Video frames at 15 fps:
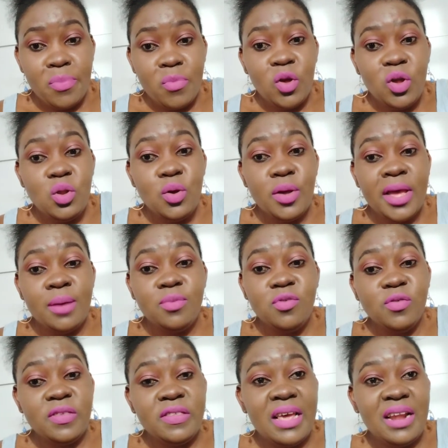When you come to
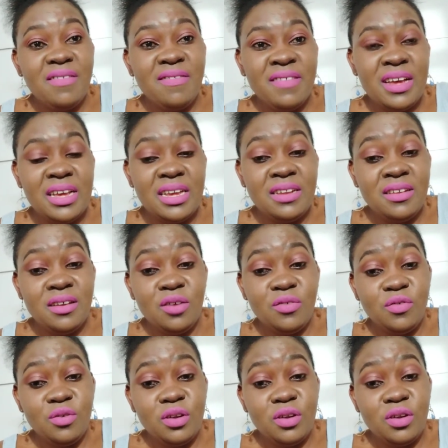sulfur, it also